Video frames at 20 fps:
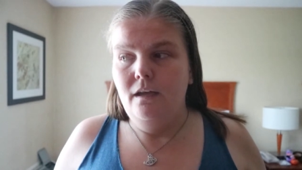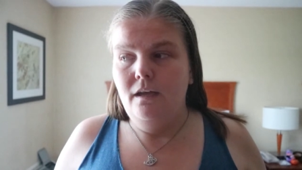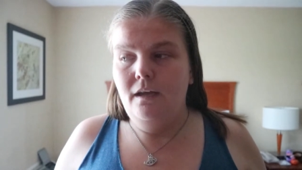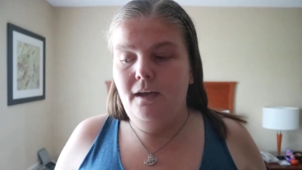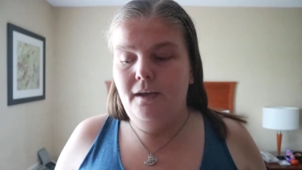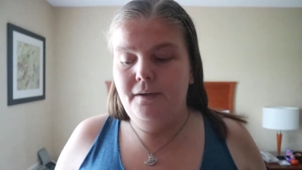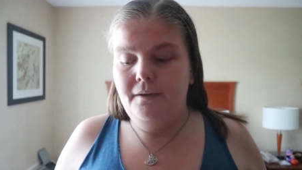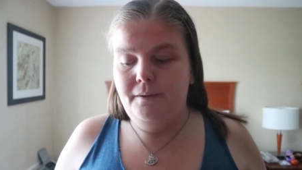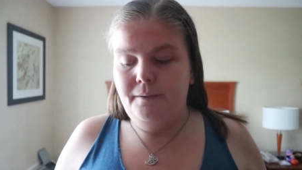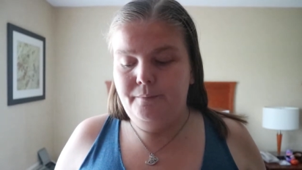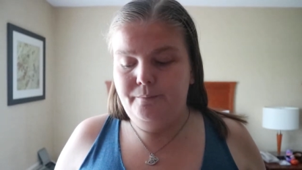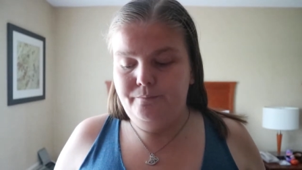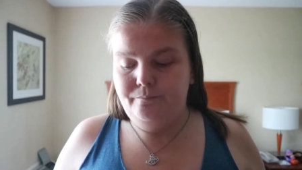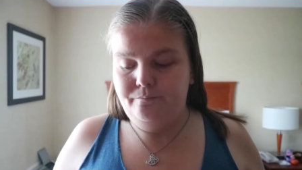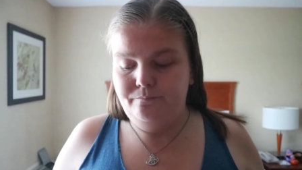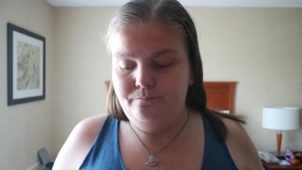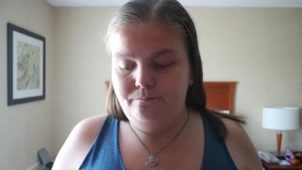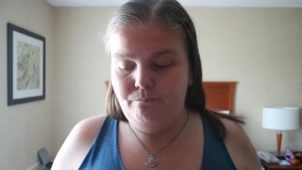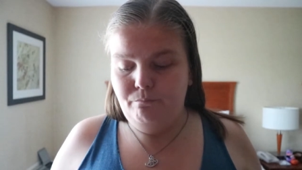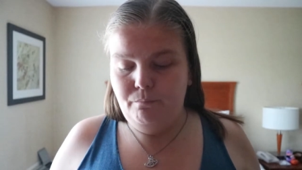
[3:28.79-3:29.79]

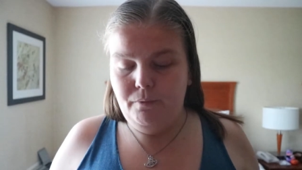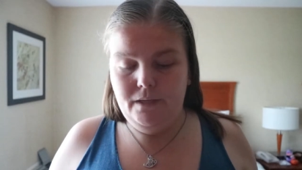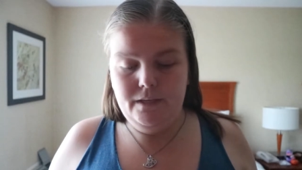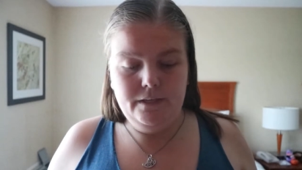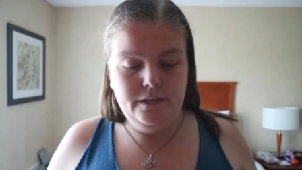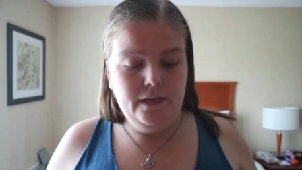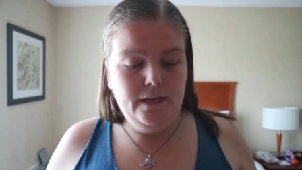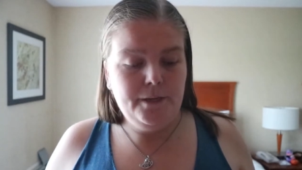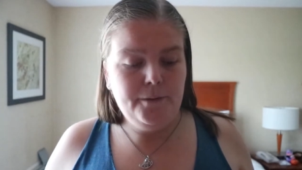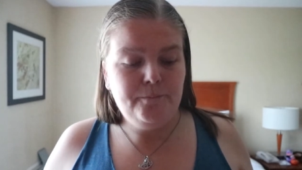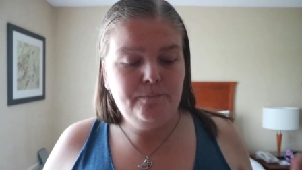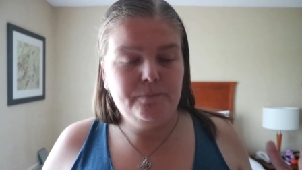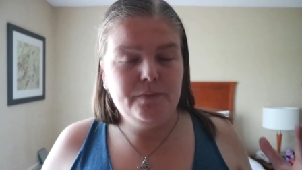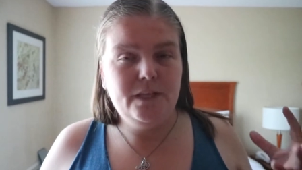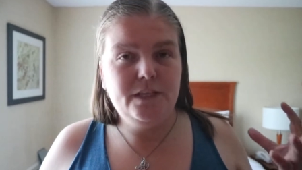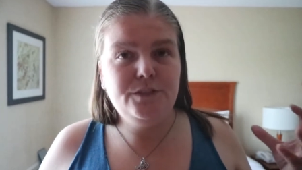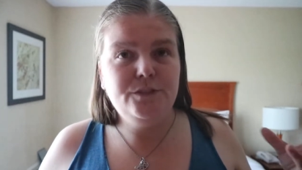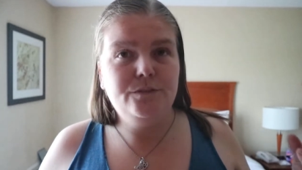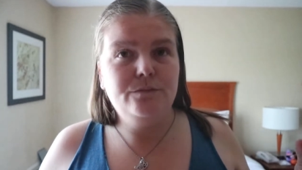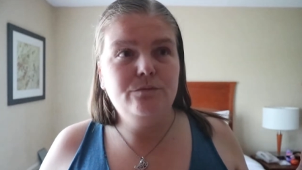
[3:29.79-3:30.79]
Um, but yeah,
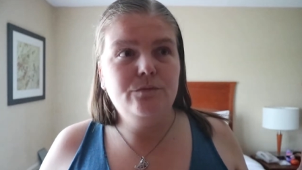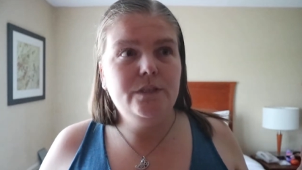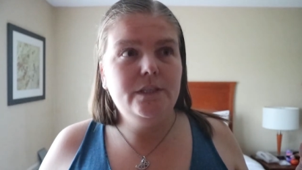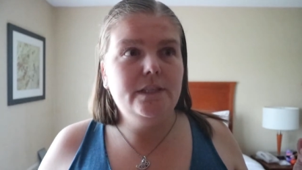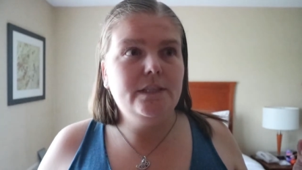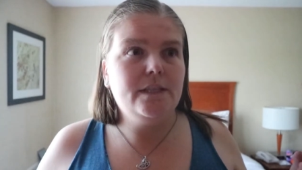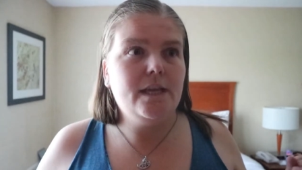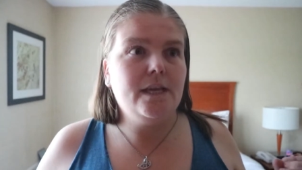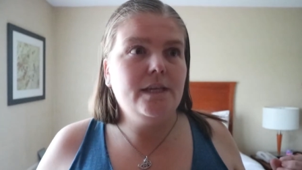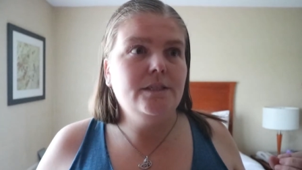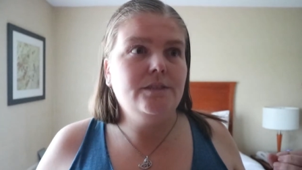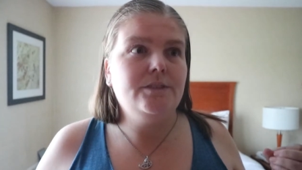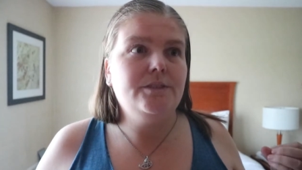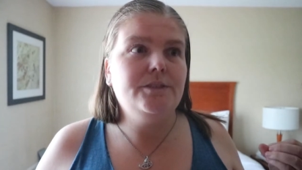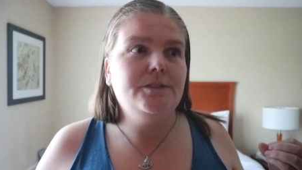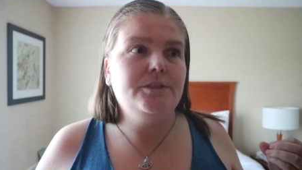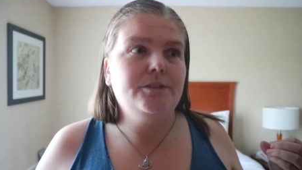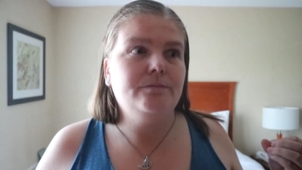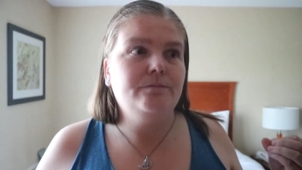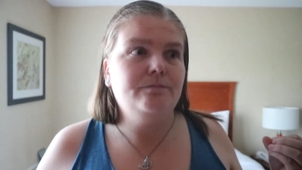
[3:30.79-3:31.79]
it's really
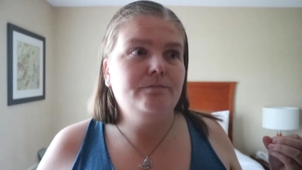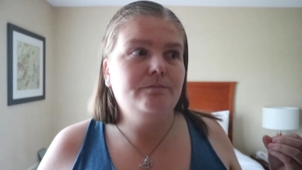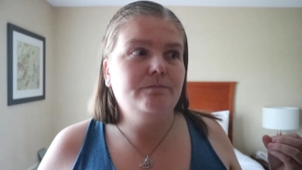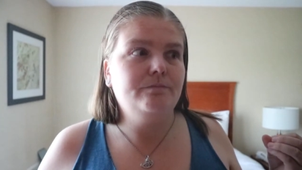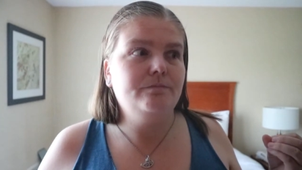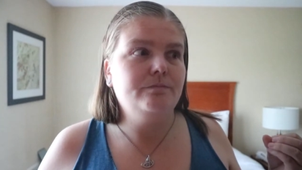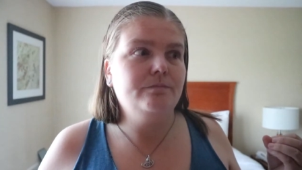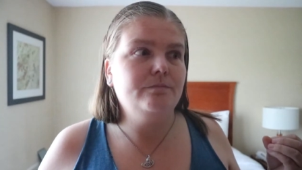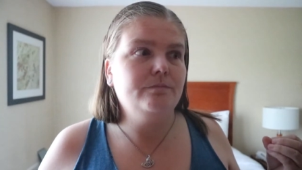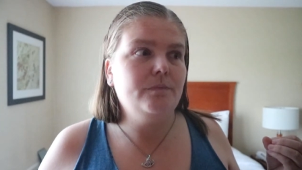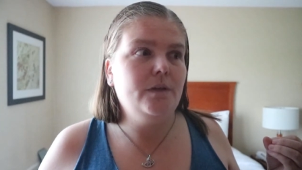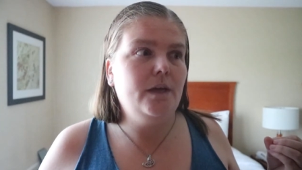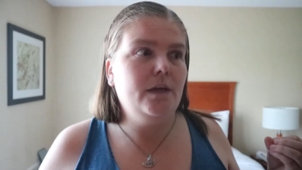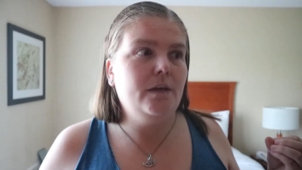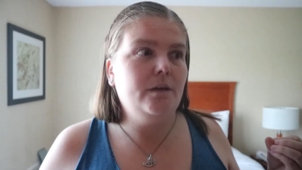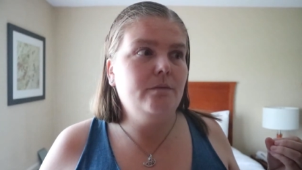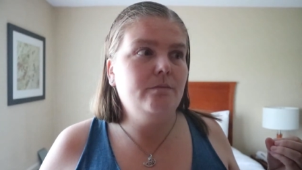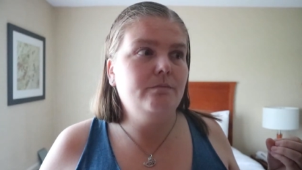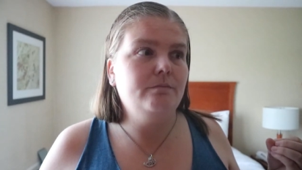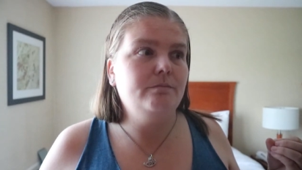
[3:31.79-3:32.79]
nice
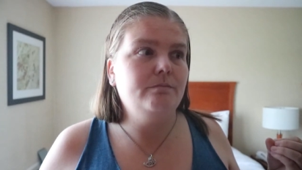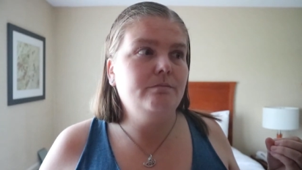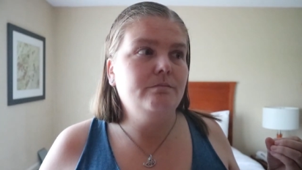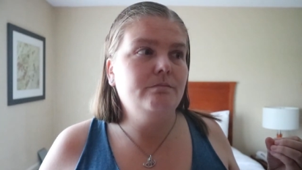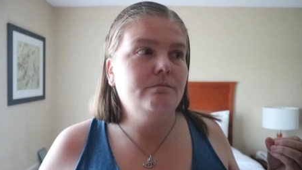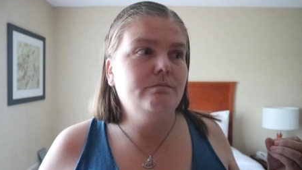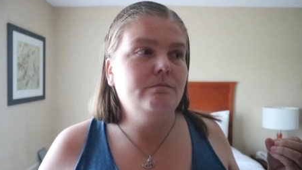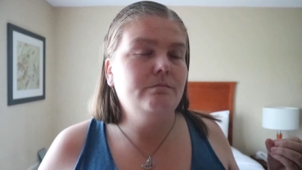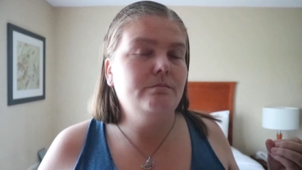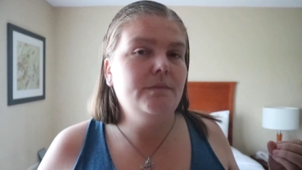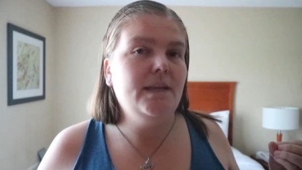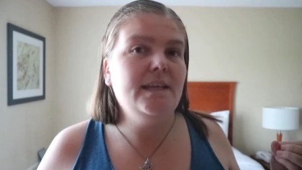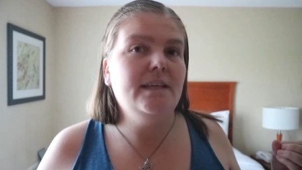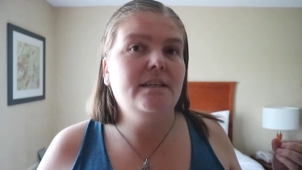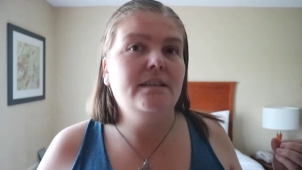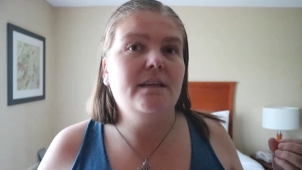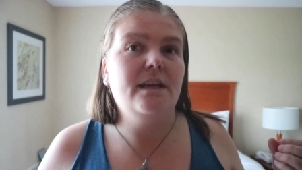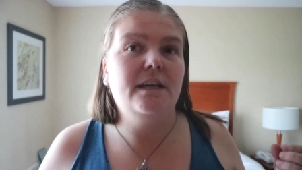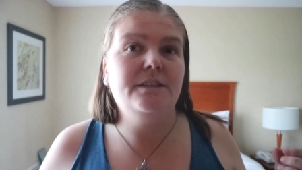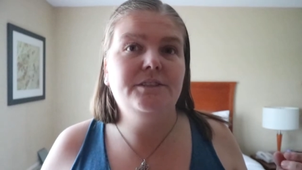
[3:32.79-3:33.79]
um,
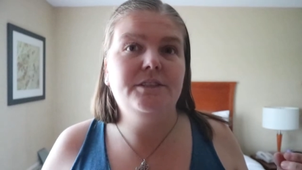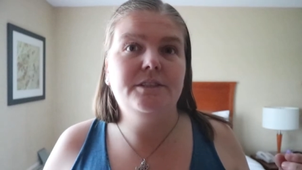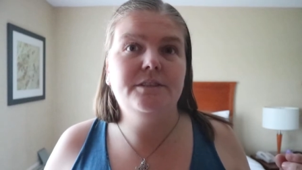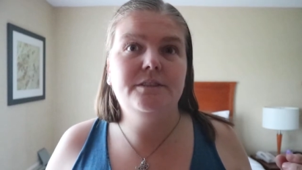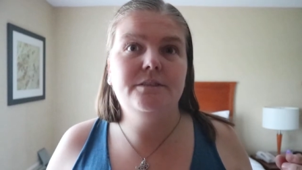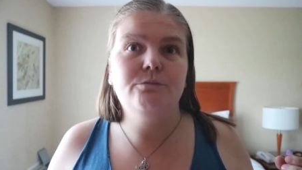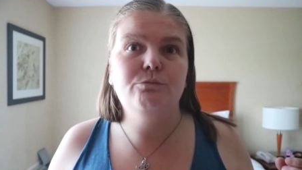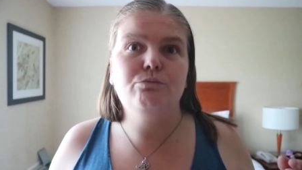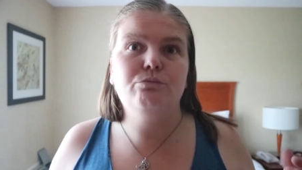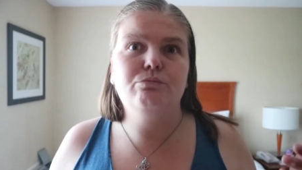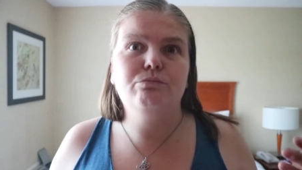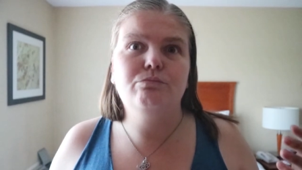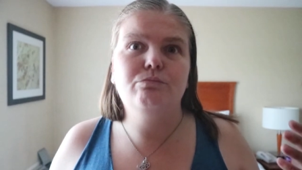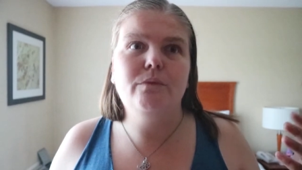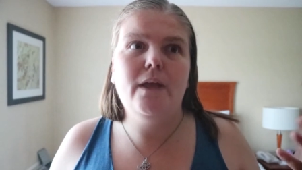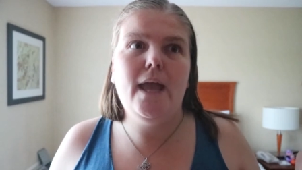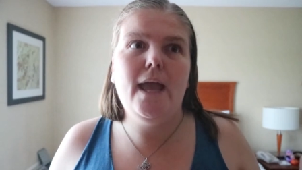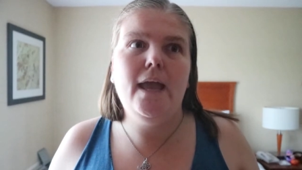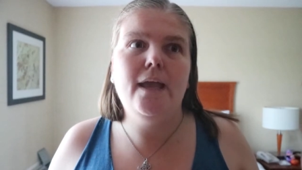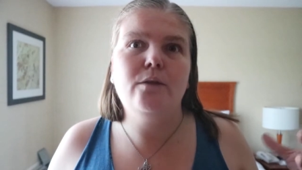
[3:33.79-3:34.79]
as a
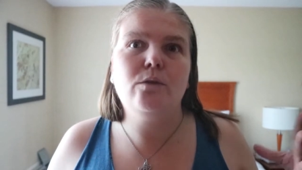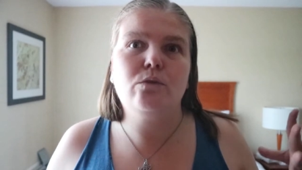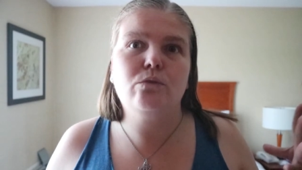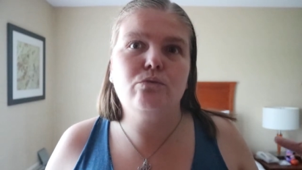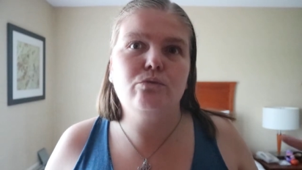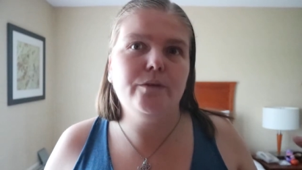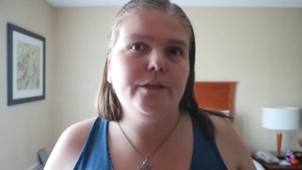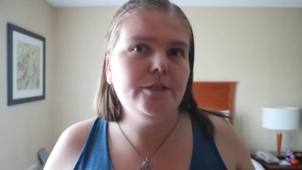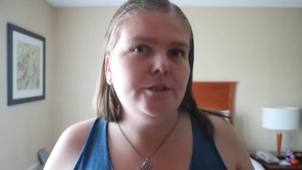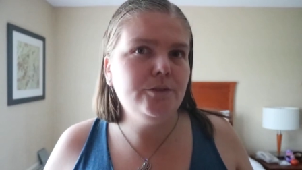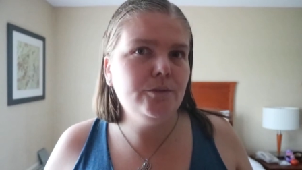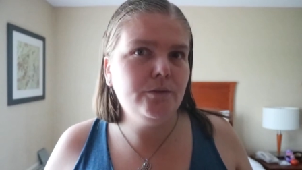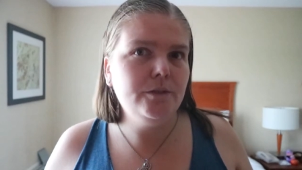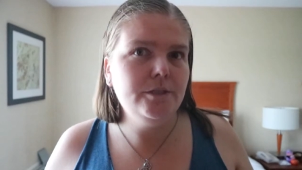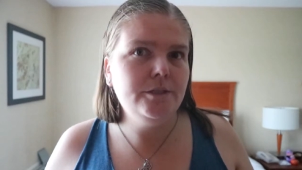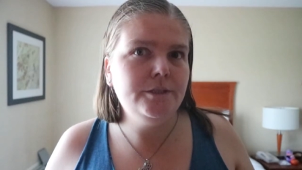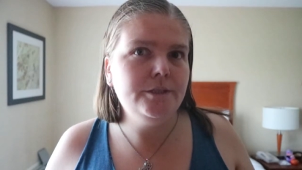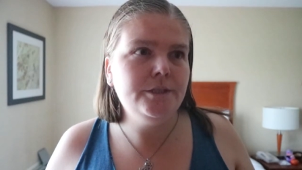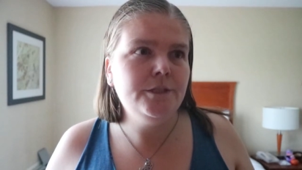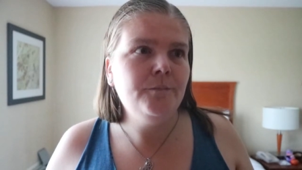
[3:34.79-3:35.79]
aid or
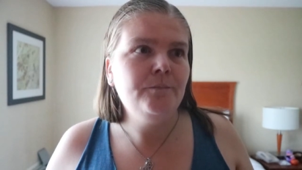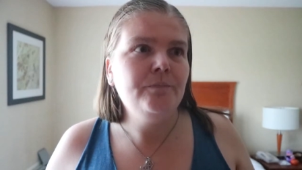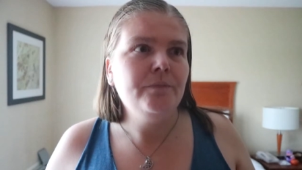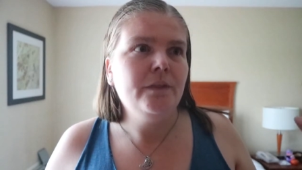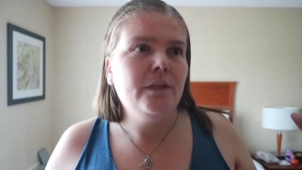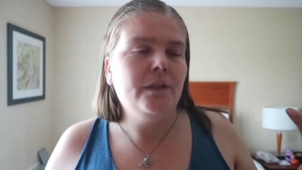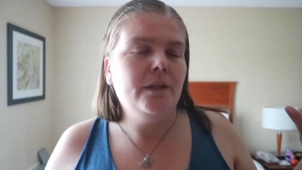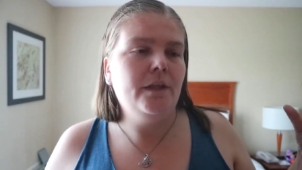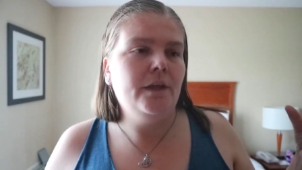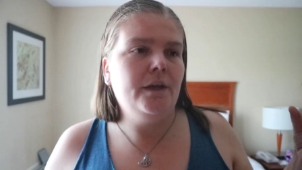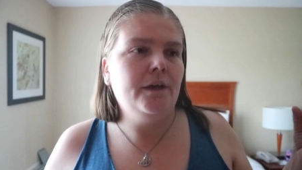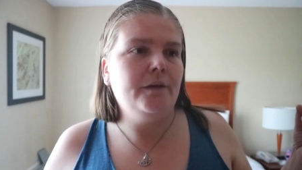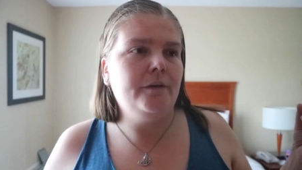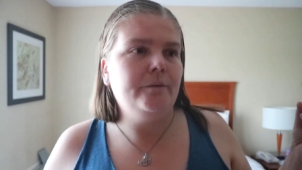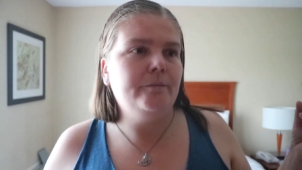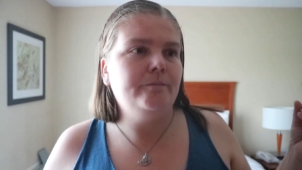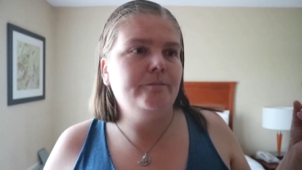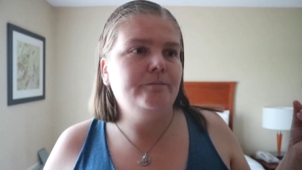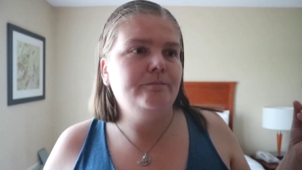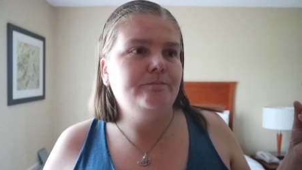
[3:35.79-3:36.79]
resource.
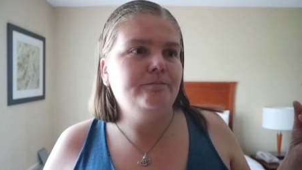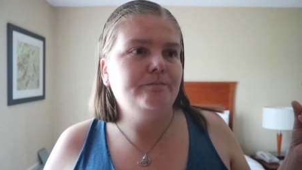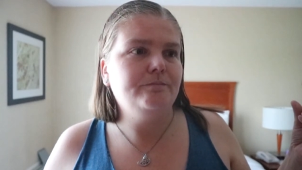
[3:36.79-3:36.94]
Um,